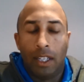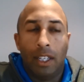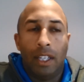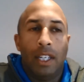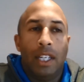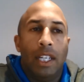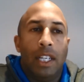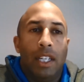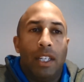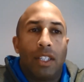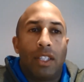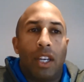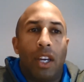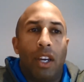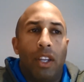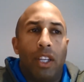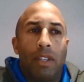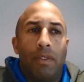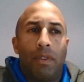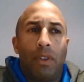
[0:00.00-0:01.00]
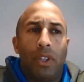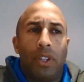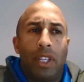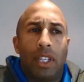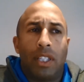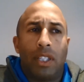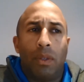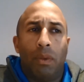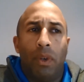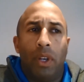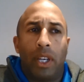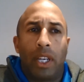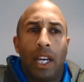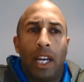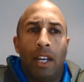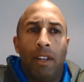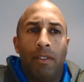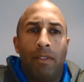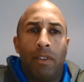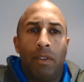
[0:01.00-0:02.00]
So there's a few things to work
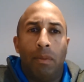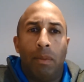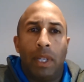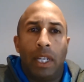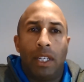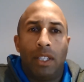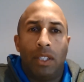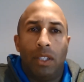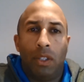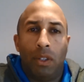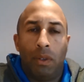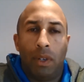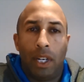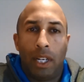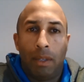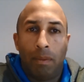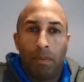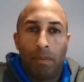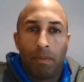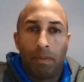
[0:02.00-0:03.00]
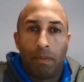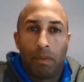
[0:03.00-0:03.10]
out for me to